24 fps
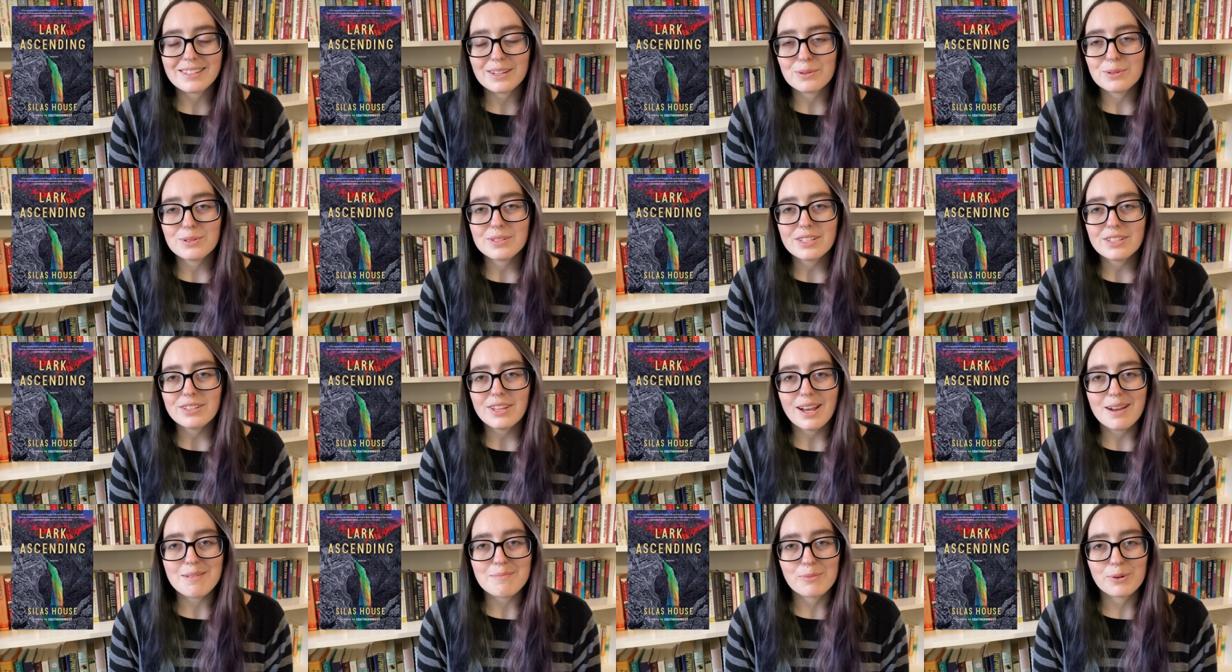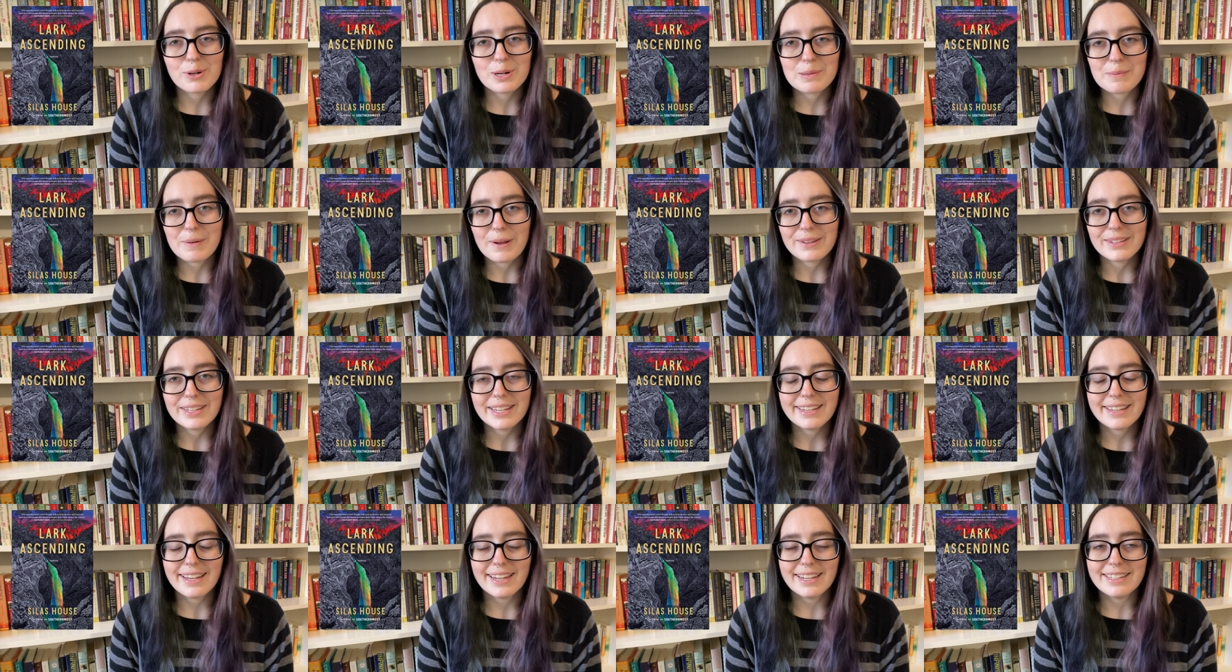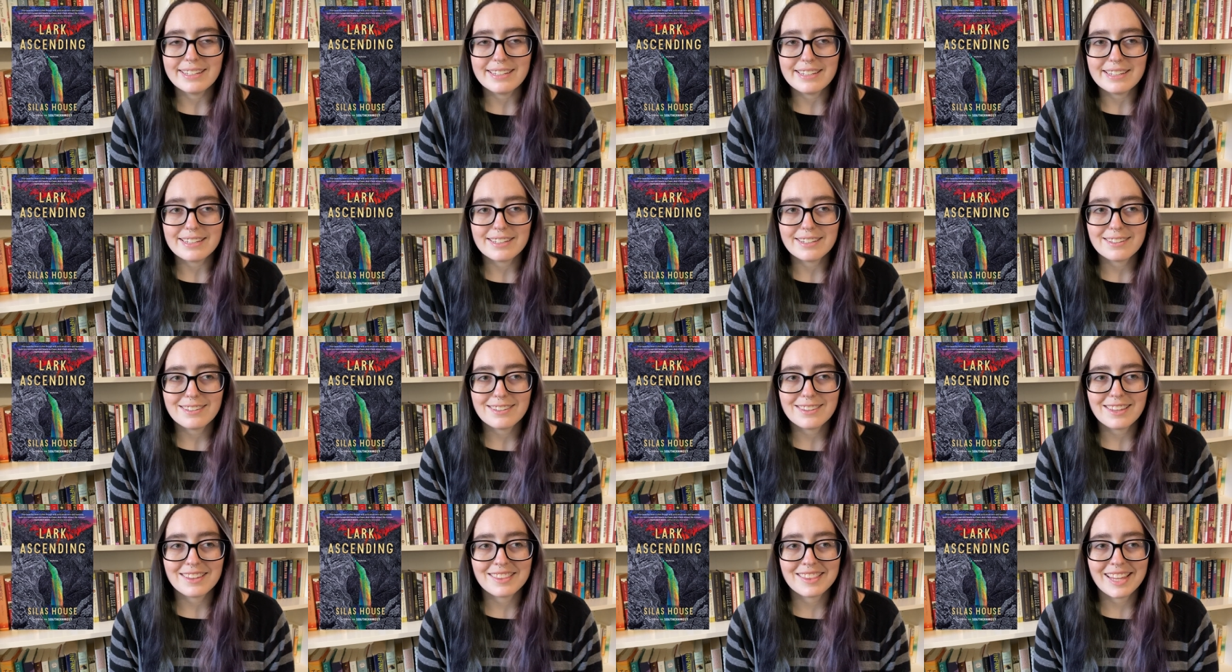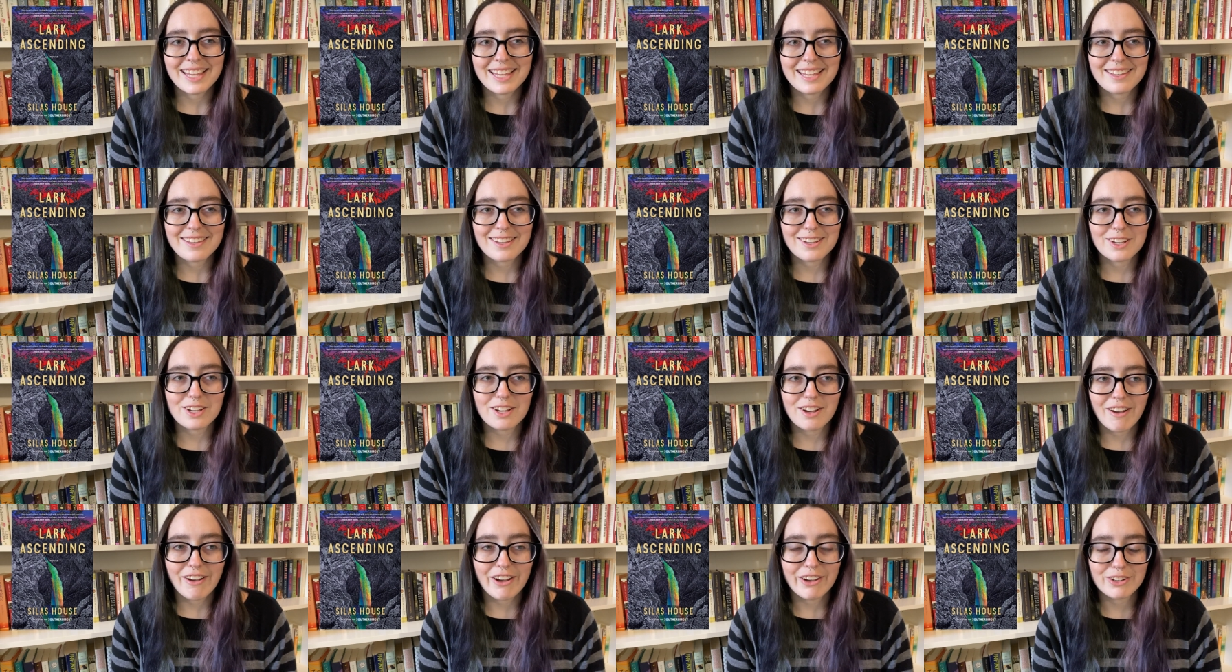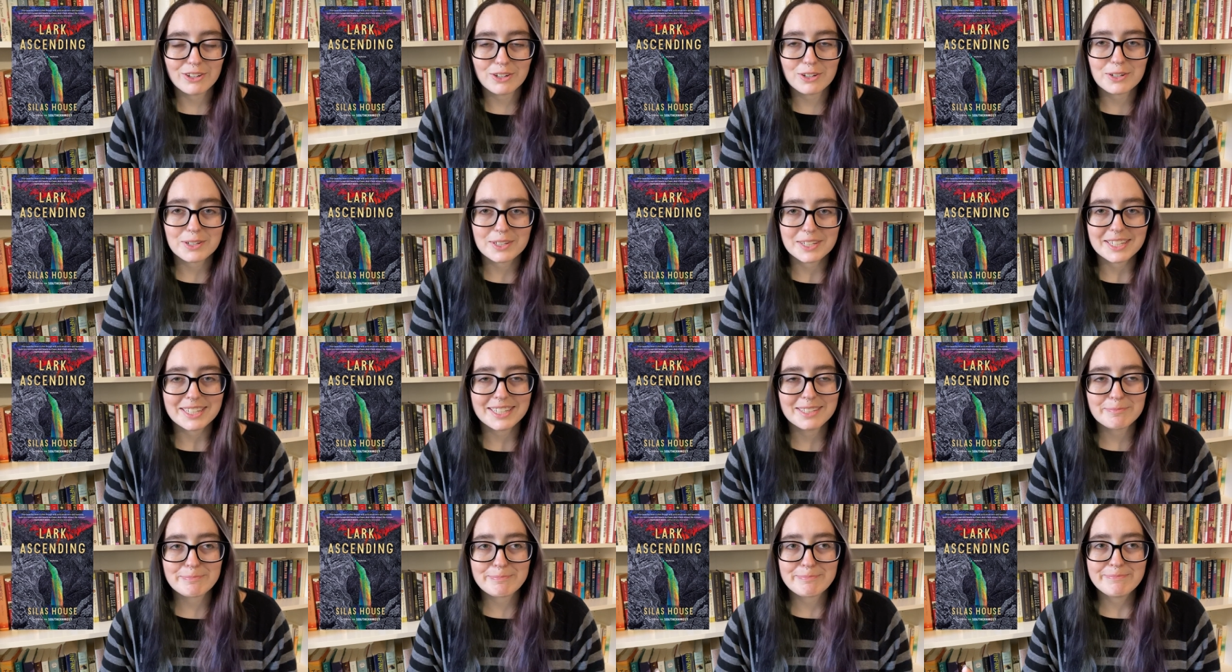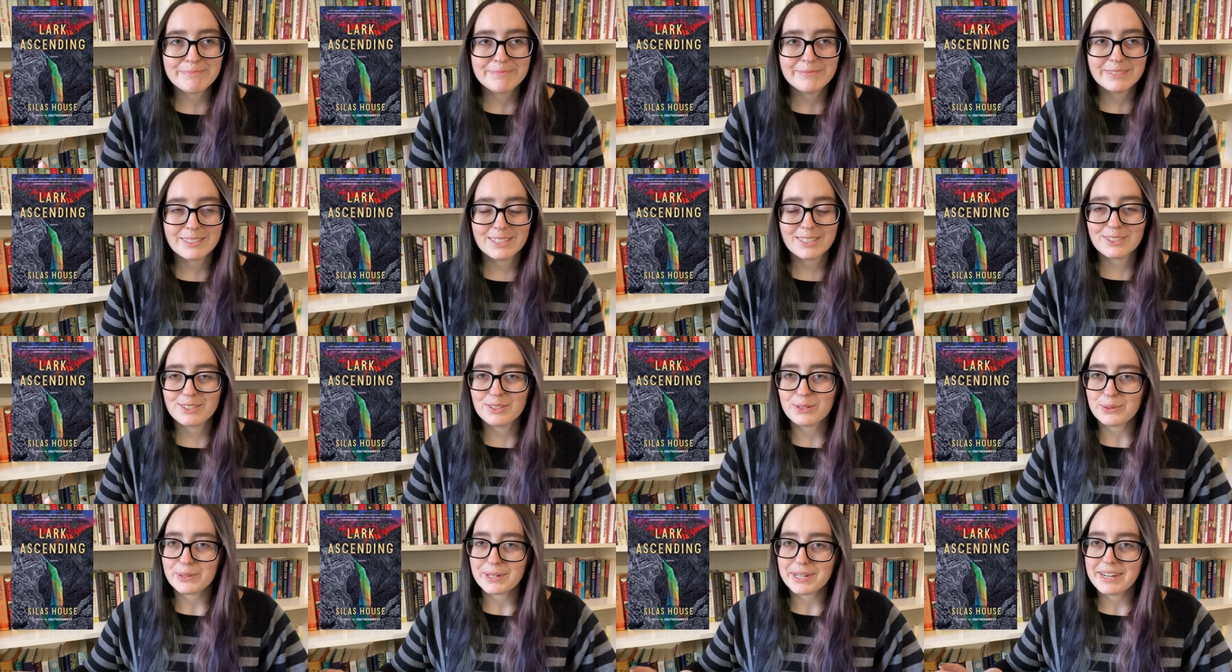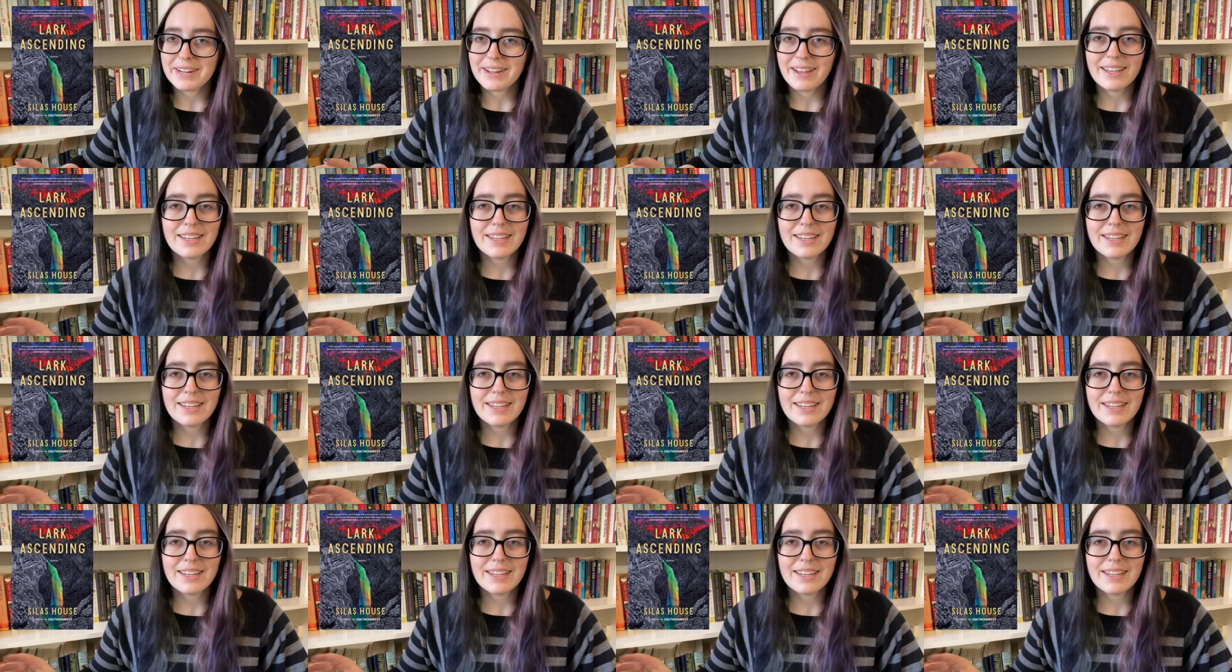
It was a lot more about like ideas than like a concrete story.